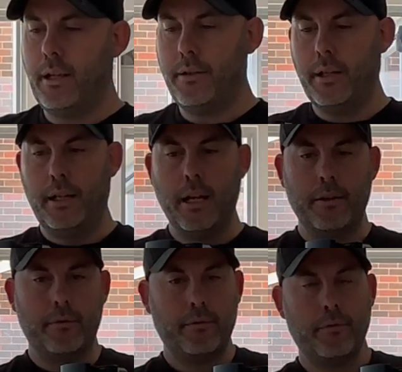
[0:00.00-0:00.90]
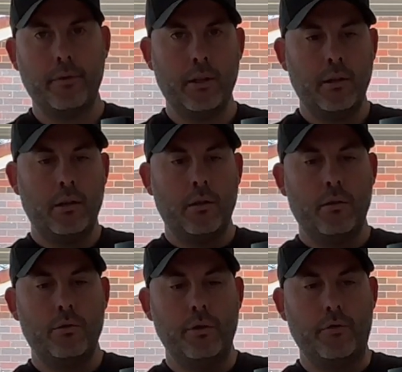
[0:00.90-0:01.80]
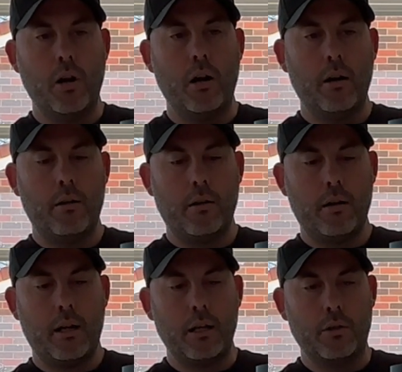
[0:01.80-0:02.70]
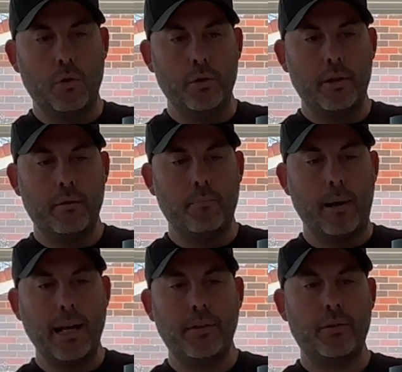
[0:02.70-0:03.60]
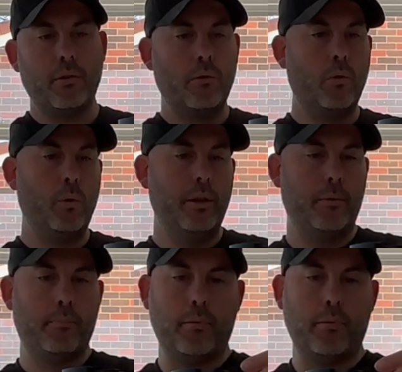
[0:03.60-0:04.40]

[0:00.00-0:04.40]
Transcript: And there you go. You've got a good base with